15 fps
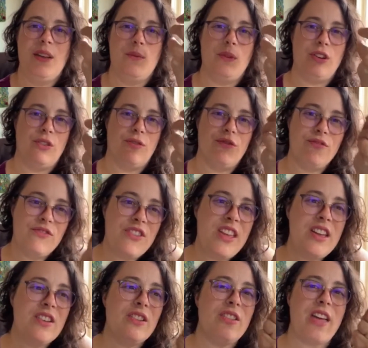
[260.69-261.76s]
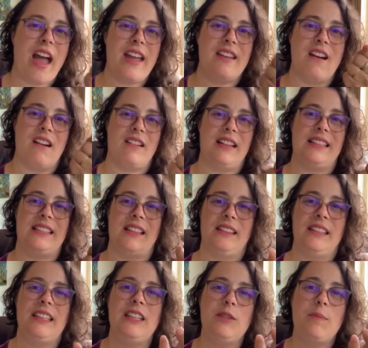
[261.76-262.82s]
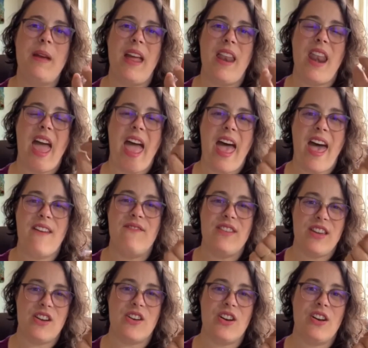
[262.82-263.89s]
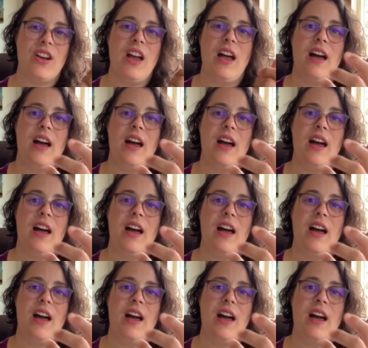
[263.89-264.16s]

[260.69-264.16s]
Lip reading: When you feel that yarn, it's a little bit heavier,